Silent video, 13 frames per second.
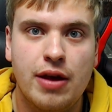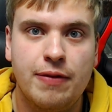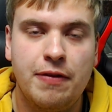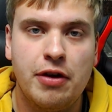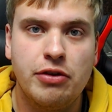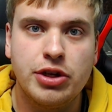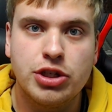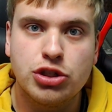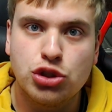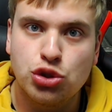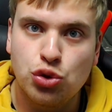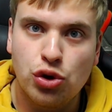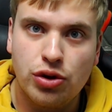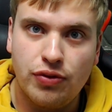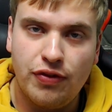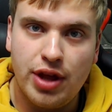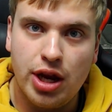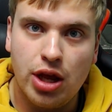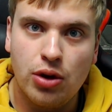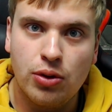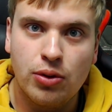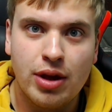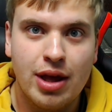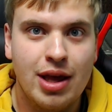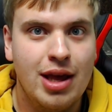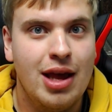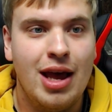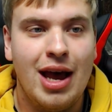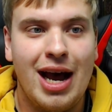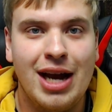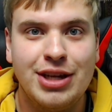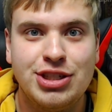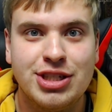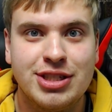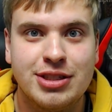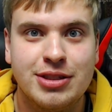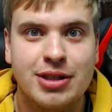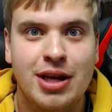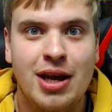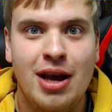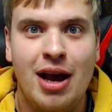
a very short video. I just...